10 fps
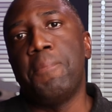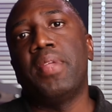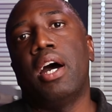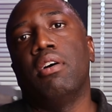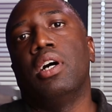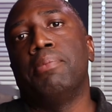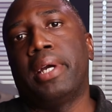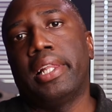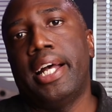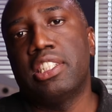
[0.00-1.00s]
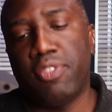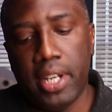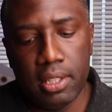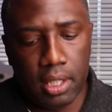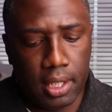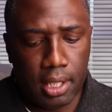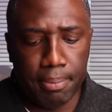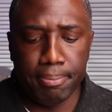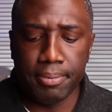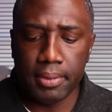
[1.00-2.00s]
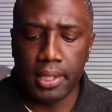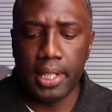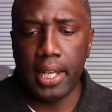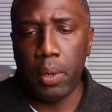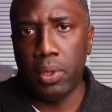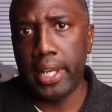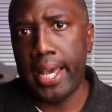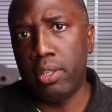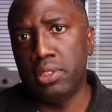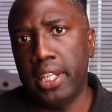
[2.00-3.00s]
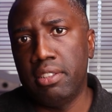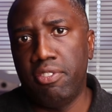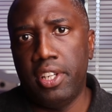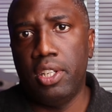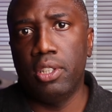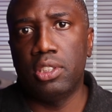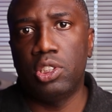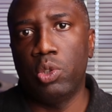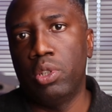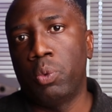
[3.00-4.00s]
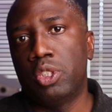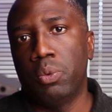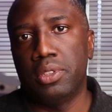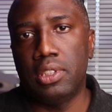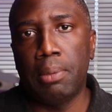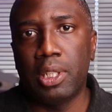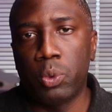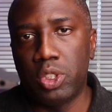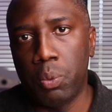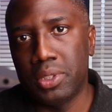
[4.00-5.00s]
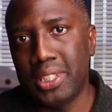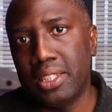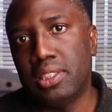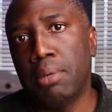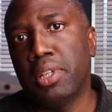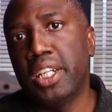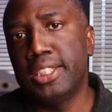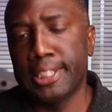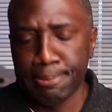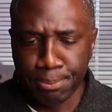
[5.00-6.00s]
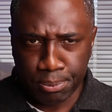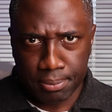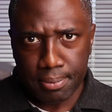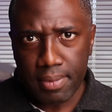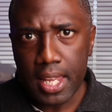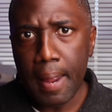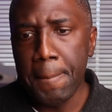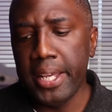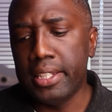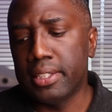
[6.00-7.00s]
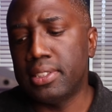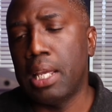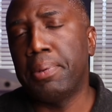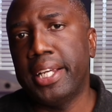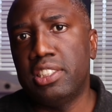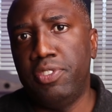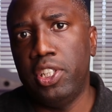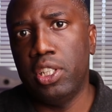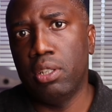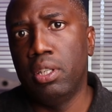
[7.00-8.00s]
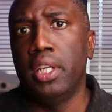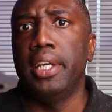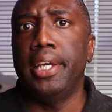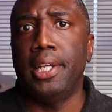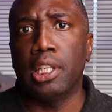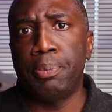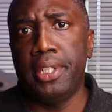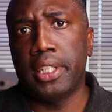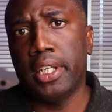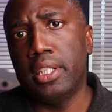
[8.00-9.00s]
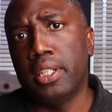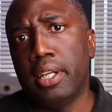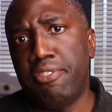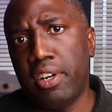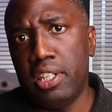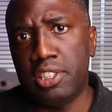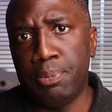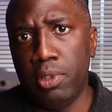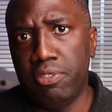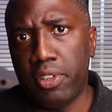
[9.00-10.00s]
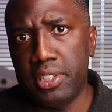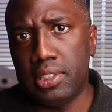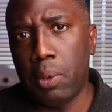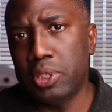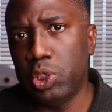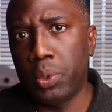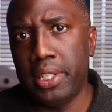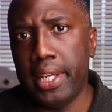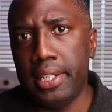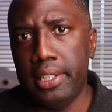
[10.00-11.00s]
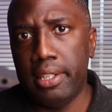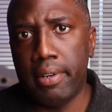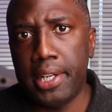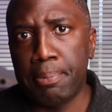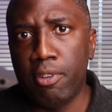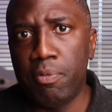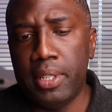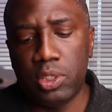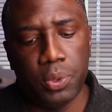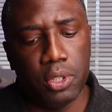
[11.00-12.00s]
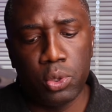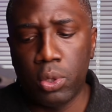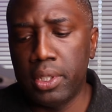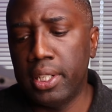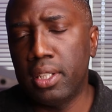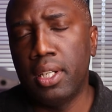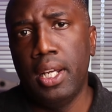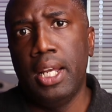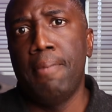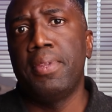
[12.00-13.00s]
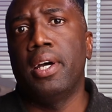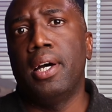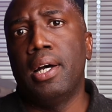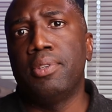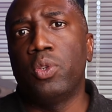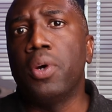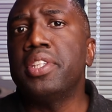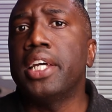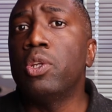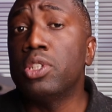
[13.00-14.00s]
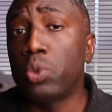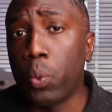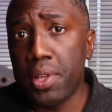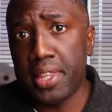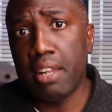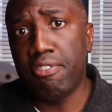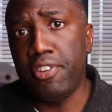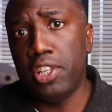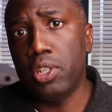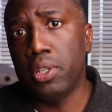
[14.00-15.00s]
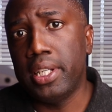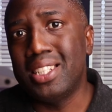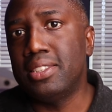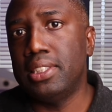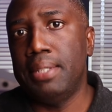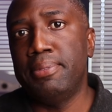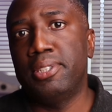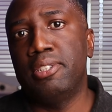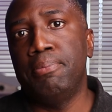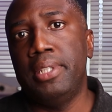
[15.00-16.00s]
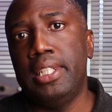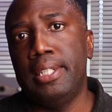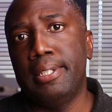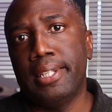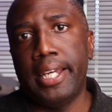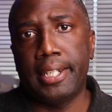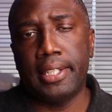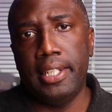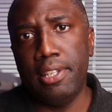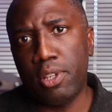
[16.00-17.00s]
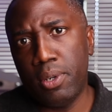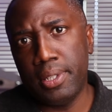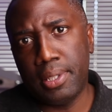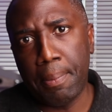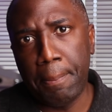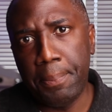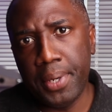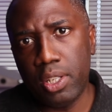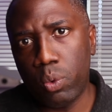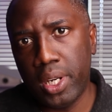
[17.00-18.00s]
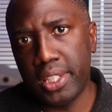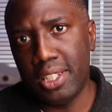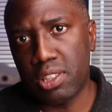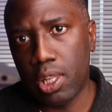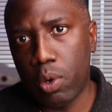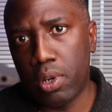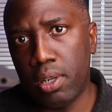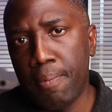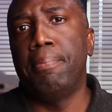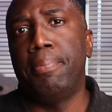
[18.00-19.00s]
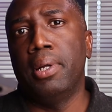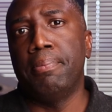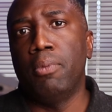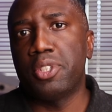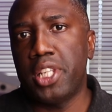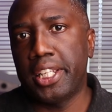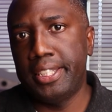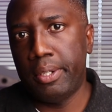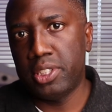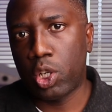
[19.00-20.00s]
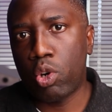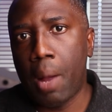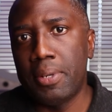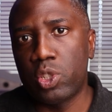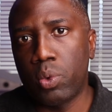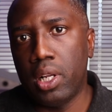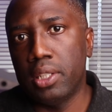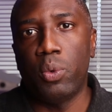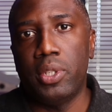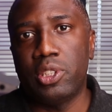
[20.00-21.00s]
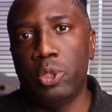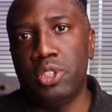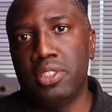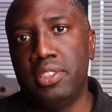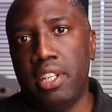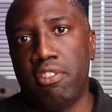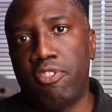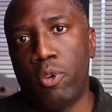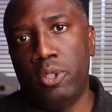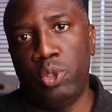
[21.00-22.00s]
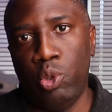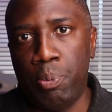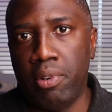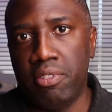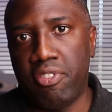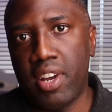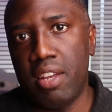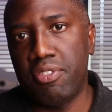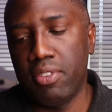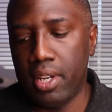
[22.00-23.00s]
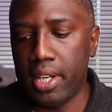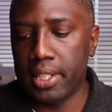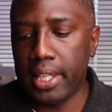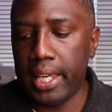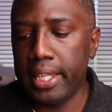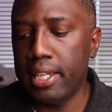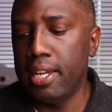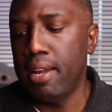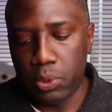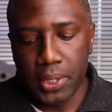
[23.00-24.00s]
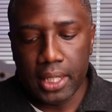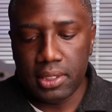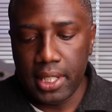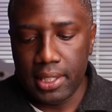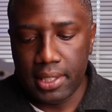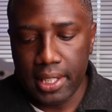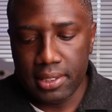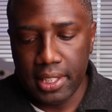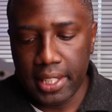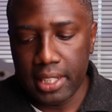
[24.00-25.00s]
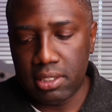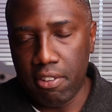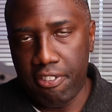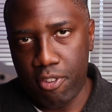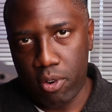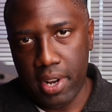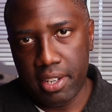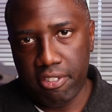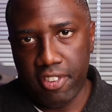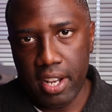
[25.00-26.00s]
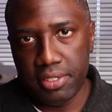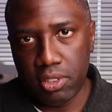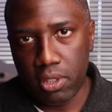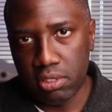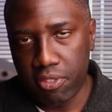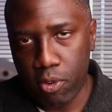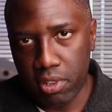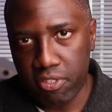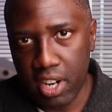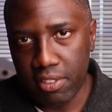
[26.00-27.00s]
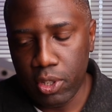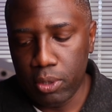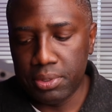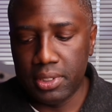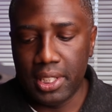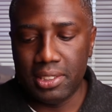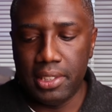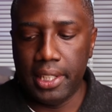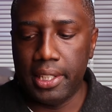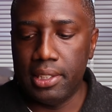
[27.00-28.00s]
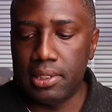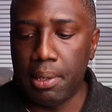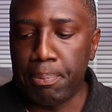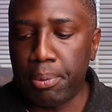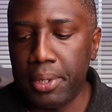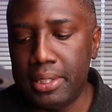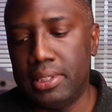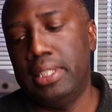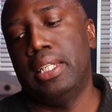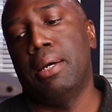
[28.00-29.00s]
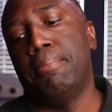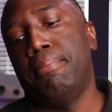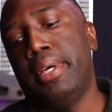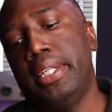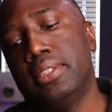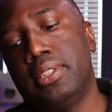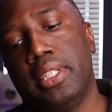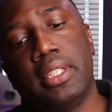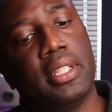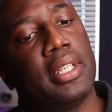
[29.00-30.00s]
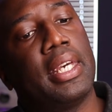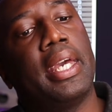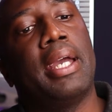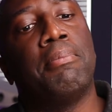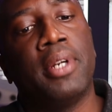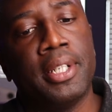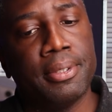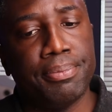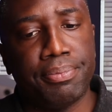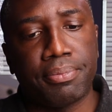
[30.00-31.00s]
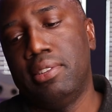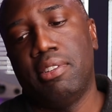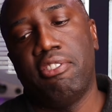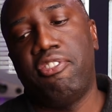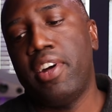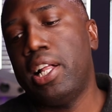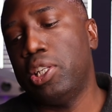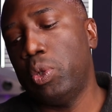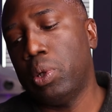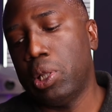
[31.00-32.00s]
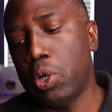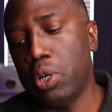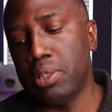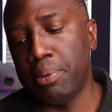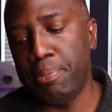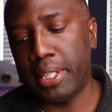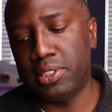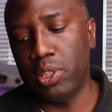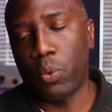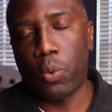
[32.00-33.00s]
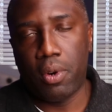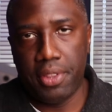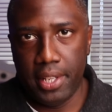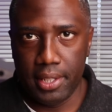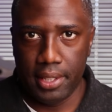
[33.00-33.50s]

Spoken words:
Now, on my last flight, I will annotate the videos showing which one was stabilized, which one was not stabilized. In the stabilized video, it looked pretty good. Very smooth, I wasn't doing any erratic movements with the drone here. The only thing I noticed with that video, it seems to me like either the bit rate is lower, but most likely there is a crop as well. The resolution is therefore 2.5K. So with that said, this thing gets a 4 out of 5 stars or 4 to 5 lows. This thing is a pretty amazing camera. The value alone makes it worth it.